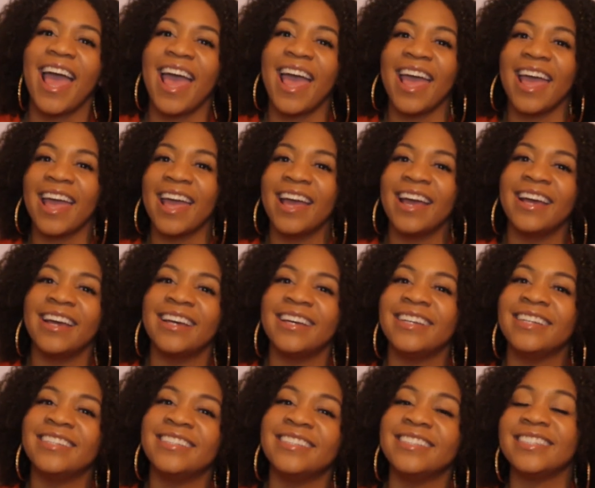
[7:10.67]

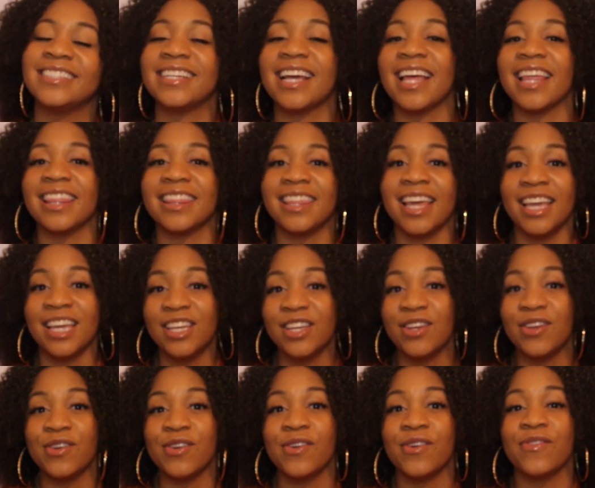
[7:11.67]
And thank
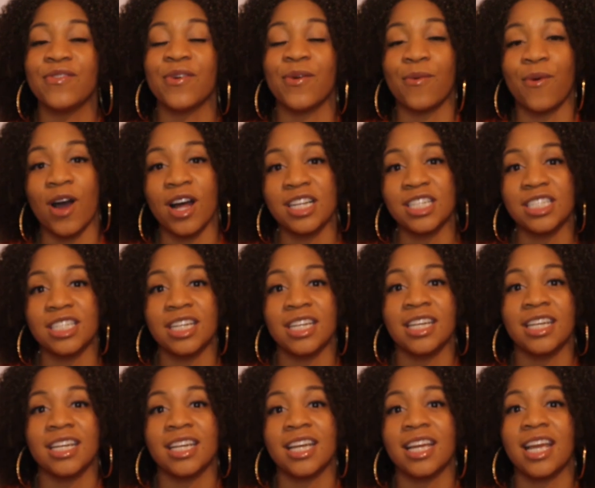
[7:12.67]
you for
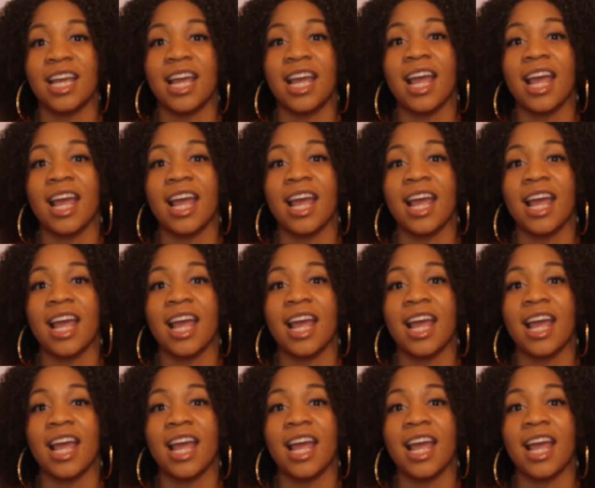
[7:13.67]
watching,